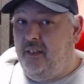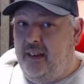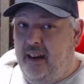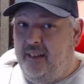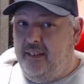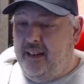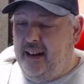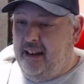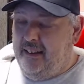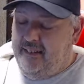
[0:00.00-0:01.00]
tends to
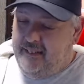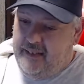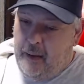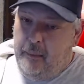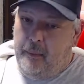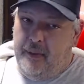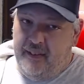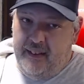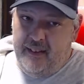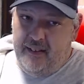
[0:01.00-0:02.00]
kind of step up the
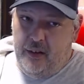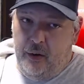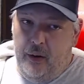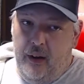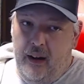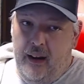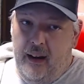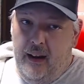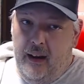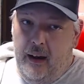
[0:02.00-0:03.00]
schizo
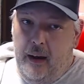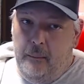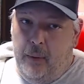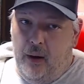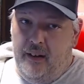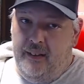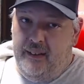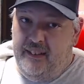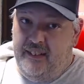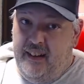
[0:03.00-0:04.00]
part of the
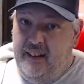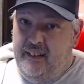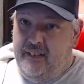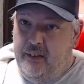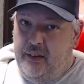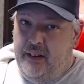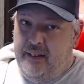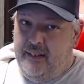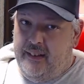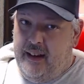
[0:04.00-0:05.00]
disease, so you
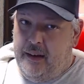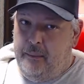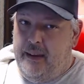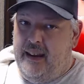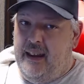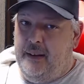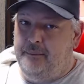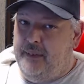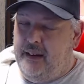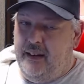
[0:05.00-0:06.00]
just get to be,
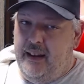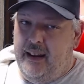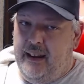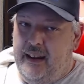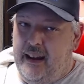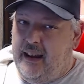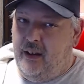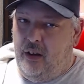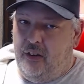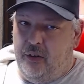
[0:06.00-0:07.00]
you get kind
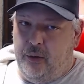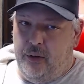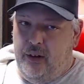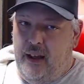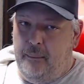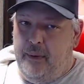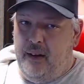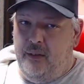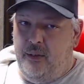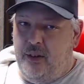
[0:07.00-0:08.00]
of all screwed up.
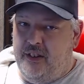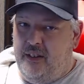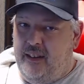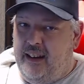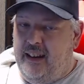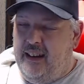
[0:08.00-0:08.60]
Fortunately,